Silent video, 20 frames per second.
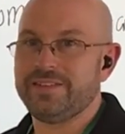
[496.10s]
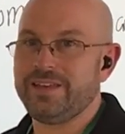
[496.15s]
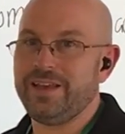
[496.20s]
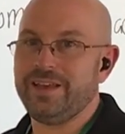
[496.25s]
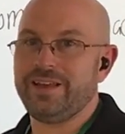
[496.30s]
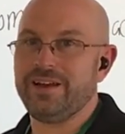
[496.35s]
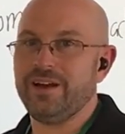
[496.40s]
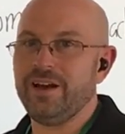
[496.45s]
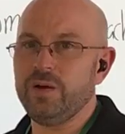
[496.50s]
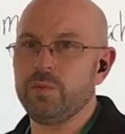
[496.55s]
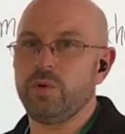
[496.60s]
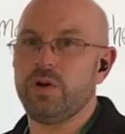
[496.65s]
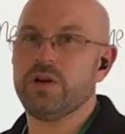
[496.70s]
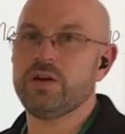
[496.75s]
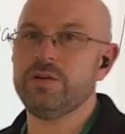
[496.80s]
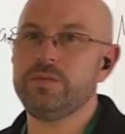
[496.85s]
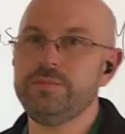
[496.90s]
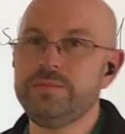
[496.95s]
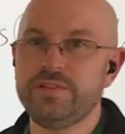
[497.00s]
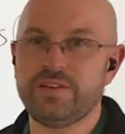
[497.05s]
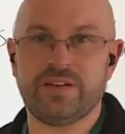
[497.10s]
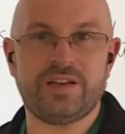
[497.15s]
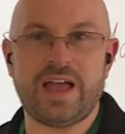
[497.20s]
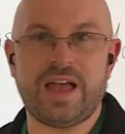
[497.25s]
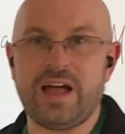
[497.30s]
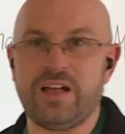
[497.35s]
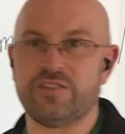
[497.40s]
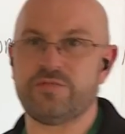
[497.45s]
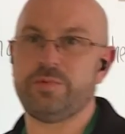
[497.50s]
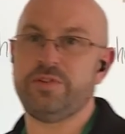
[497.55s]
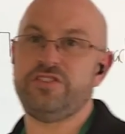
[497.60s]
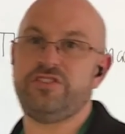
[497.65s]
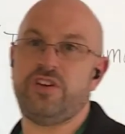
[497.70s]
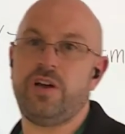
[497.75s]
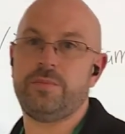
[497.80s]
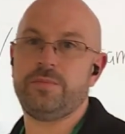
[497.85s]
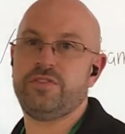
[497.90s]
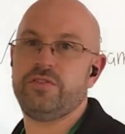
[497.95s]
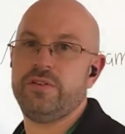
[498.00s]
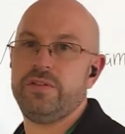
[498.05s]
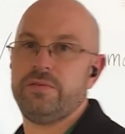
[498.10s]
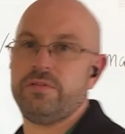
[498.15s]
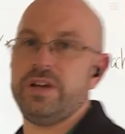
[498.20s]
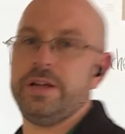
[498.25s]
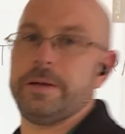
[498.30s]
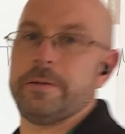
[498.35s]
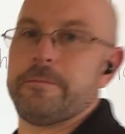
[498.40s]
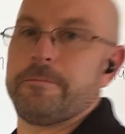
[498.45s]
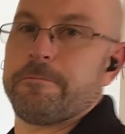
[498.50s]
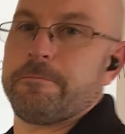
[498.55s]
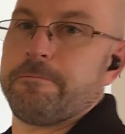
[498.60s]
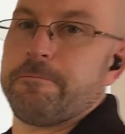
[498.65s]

Take care and welcome to Algebra Geometry 3.